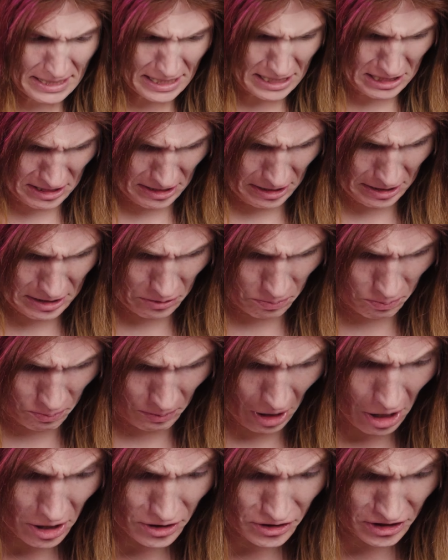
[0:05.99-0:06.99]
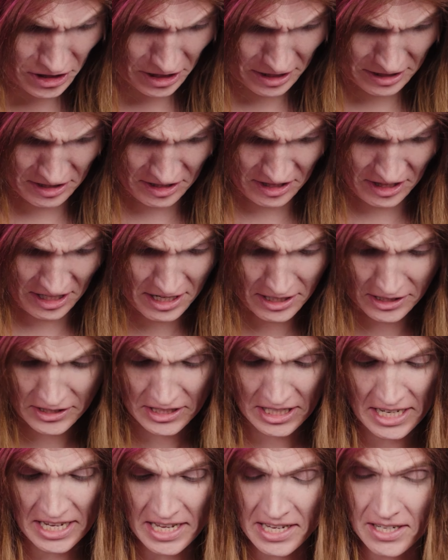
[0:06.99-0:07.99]
It's like the raunchiest thing on
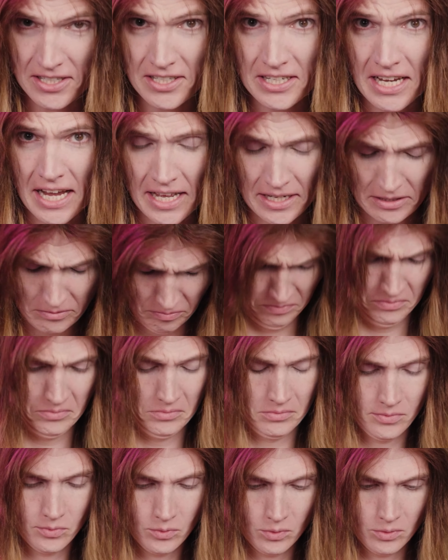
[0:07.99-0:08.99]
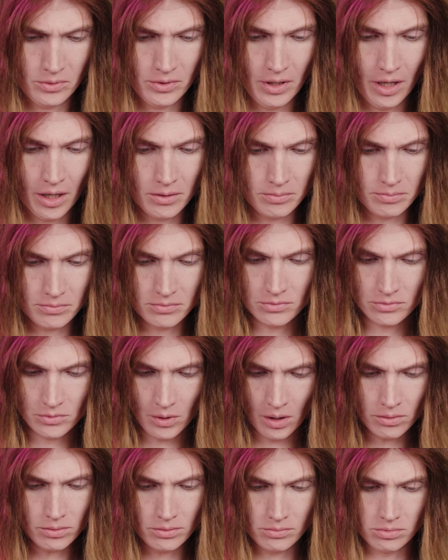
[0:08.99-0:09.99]
the internet. Huh?
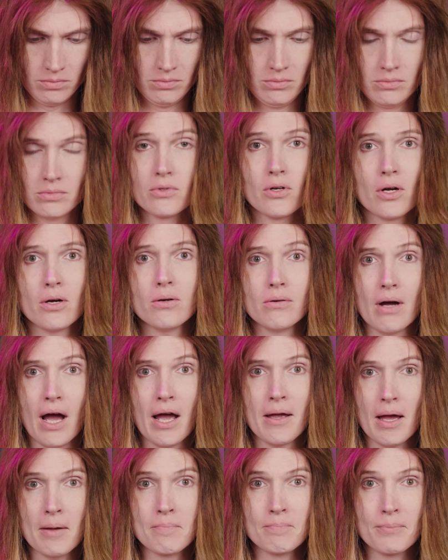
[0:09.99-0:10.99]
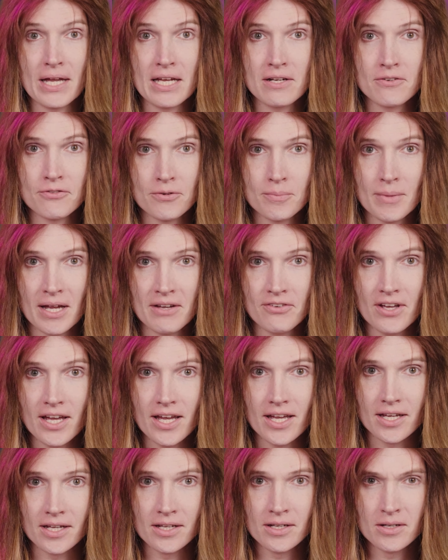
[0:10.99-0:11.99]
Oh, oh, I'm banned from F
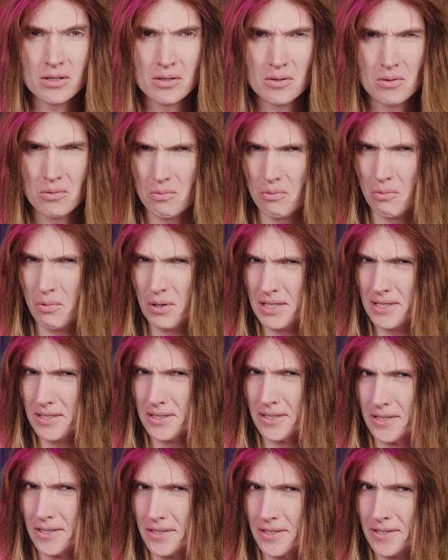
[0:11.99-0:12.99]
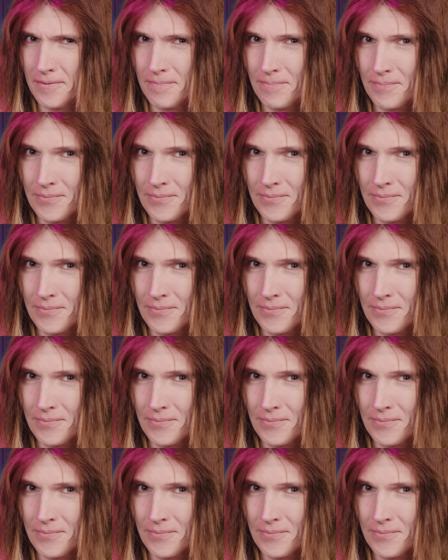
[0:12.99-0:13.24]
A. Weird.